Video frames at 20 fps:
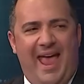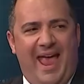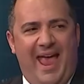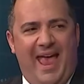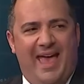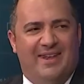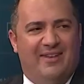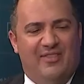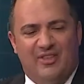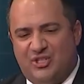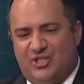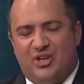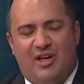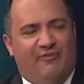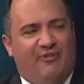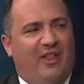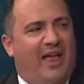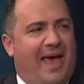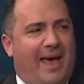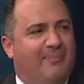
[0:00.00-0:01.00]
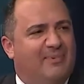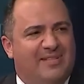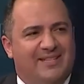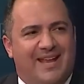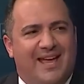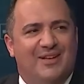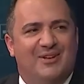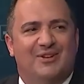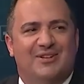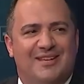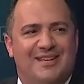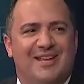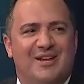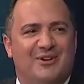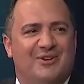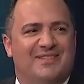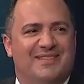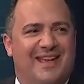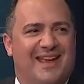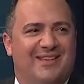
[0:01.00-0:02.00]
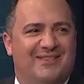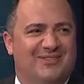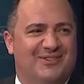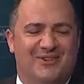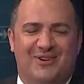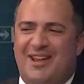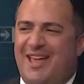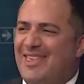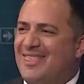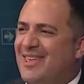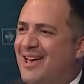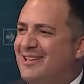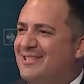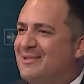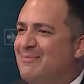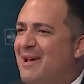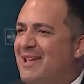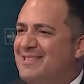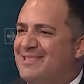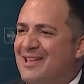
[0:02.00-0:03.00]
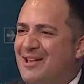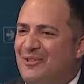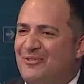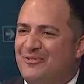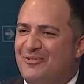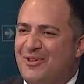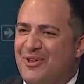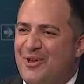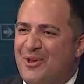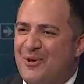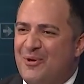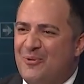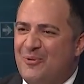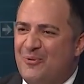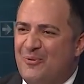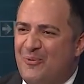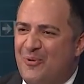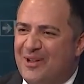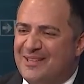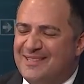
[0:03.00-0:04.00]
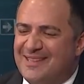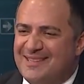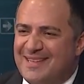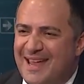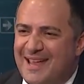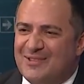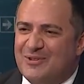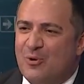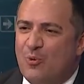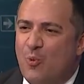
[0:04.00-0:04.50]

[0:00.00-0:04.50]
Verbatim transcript: And the shuffle happened, and I couldn't hear his answer. And I thought to myself, What's his answer?